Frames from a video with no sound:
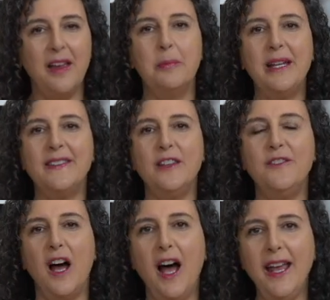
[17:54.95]
Because
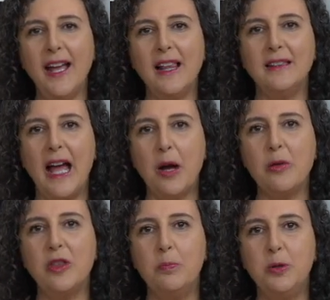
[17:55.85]
if I allow
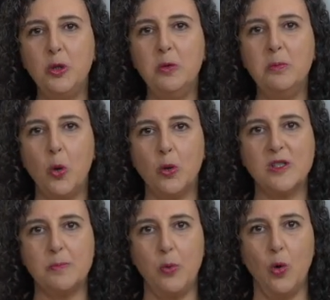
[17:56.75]
the blue mold
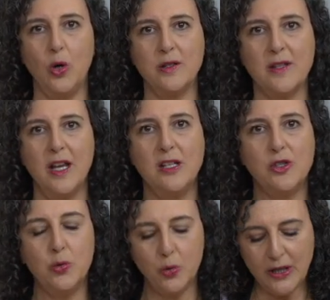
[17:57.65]
spores
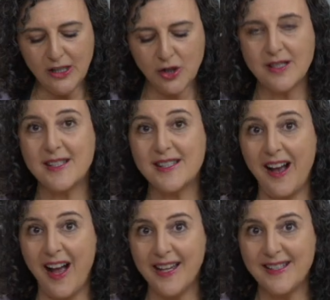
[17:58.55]
to reach the
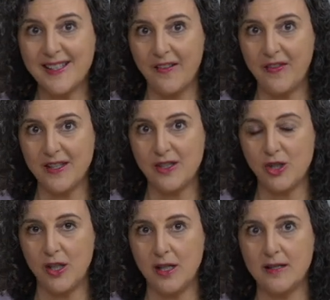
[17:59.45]
sides of this
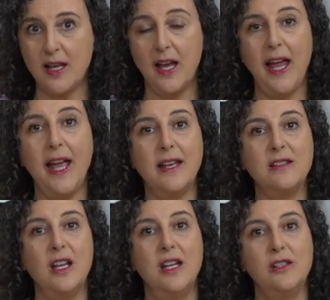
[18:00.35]
cheese
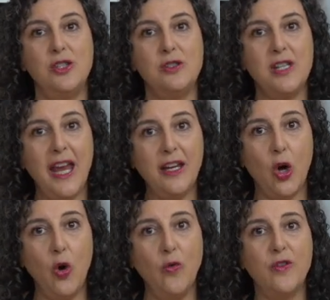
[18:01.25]
and to
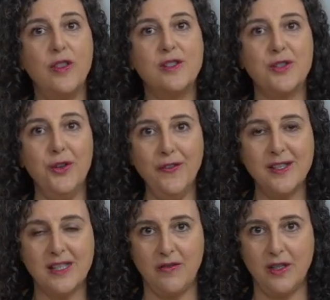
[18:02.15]
take over the
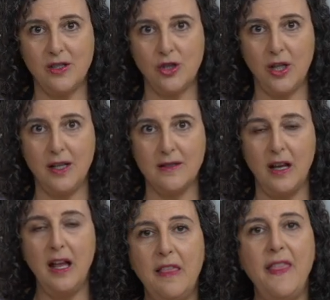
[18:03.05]
surface of this cheese,
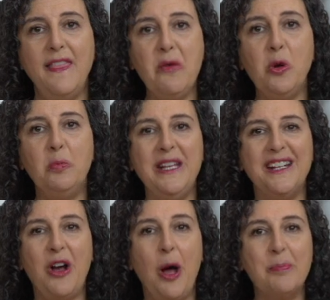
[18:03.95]
then they will be
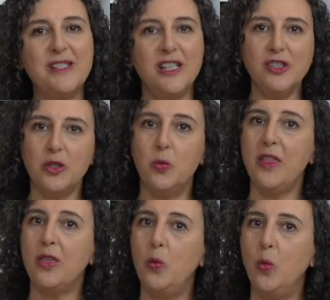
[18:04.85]
in competition
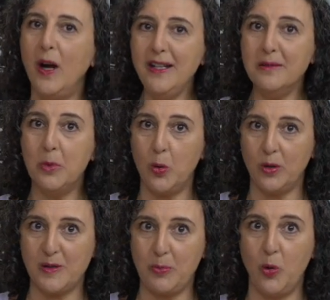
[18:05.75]
with the white
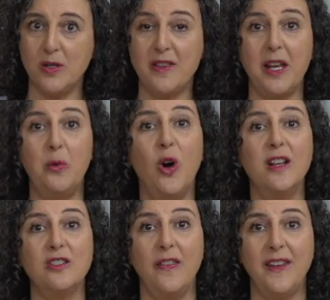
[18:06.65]
mold spores that I
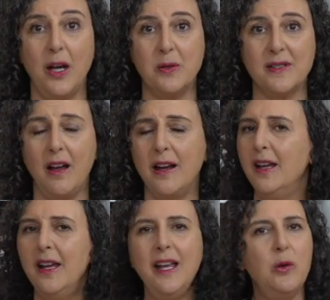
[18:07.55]
want on the outside,
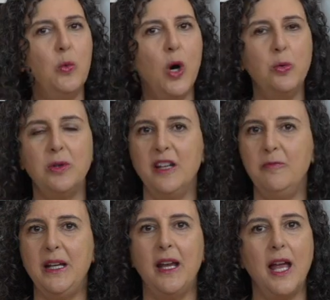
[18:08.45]
and it won't give
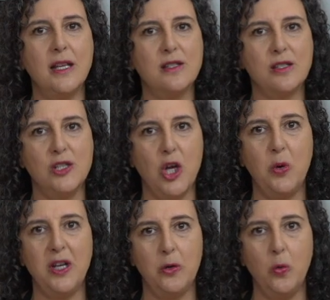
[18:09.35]
me a
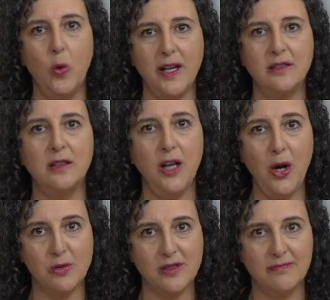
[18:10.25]
snowy white
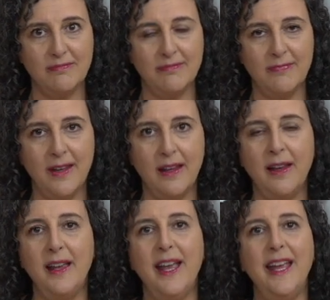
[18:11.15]
coat.
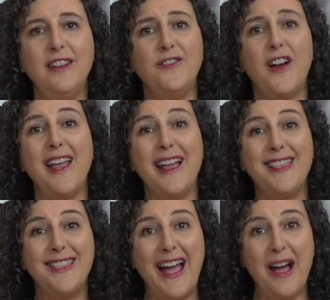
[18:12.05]
And if I
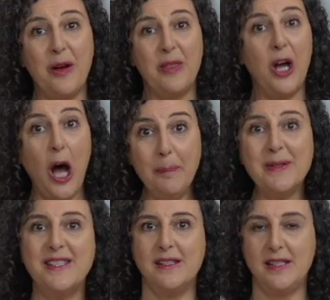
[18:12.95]
allow the
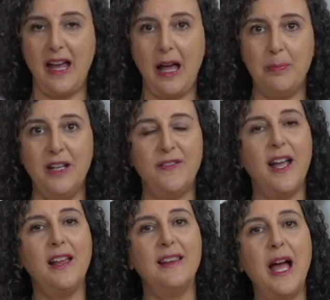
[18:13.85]
opposite to happen, if
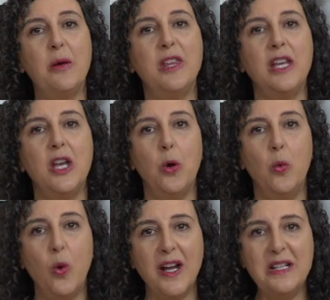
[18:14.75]
I allow the
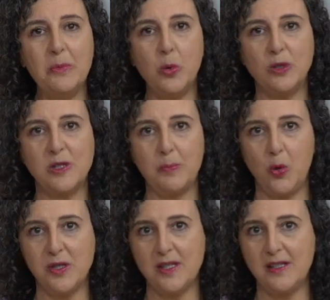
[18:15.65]
white mold
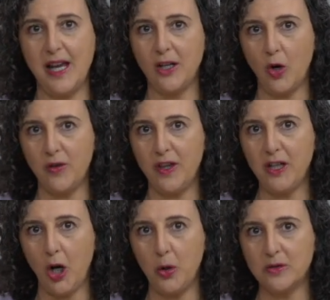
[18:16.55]
spores to take over the
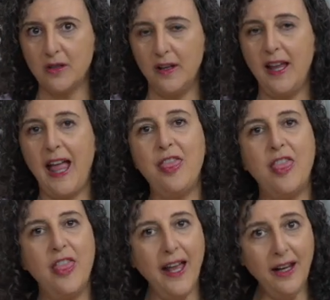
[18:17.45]
coat,
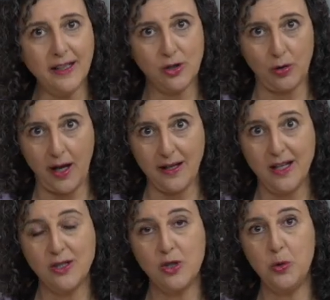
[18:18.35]
and then I try
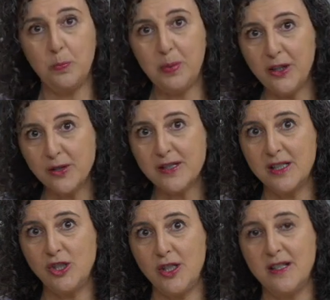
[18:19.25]
to pierce
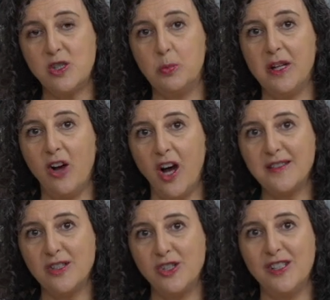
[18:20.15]
the cheese to bring
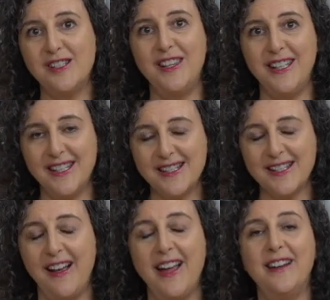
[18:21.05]
oxygen to the
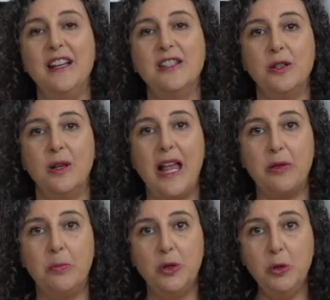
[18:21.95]
inside to allow
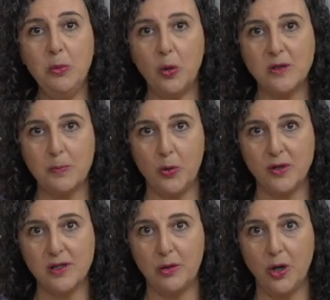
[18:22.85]
the blue mold
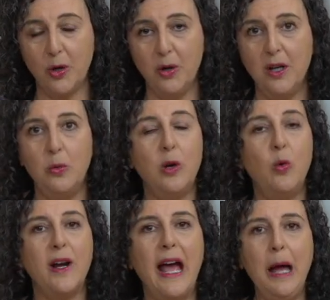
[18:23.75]
spores to grow, well,
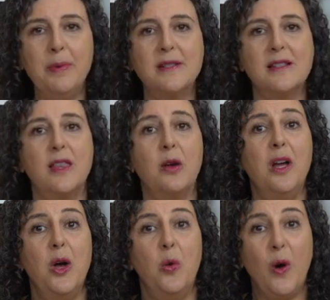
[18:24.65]
what happens is the
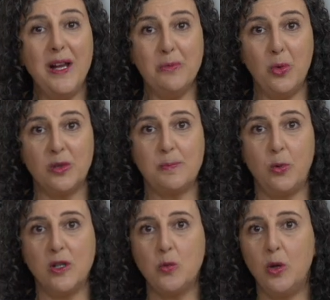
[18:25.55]
white mold
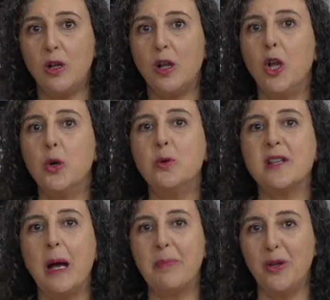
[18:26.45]
spores will
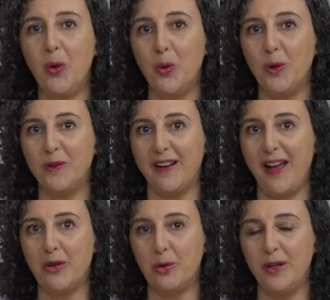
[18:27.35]
close up the holes that
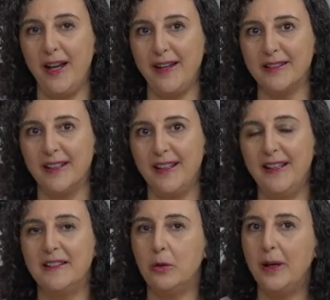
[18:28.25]
I create.
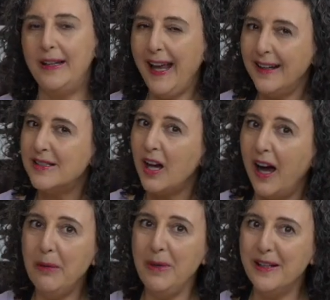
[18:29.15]
So again,
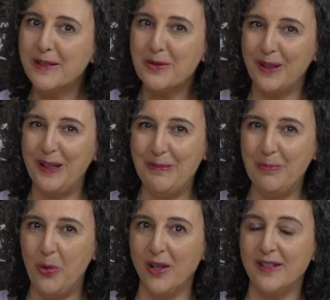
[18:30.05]
timing is really
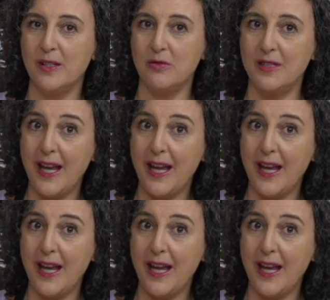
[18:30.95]
important. So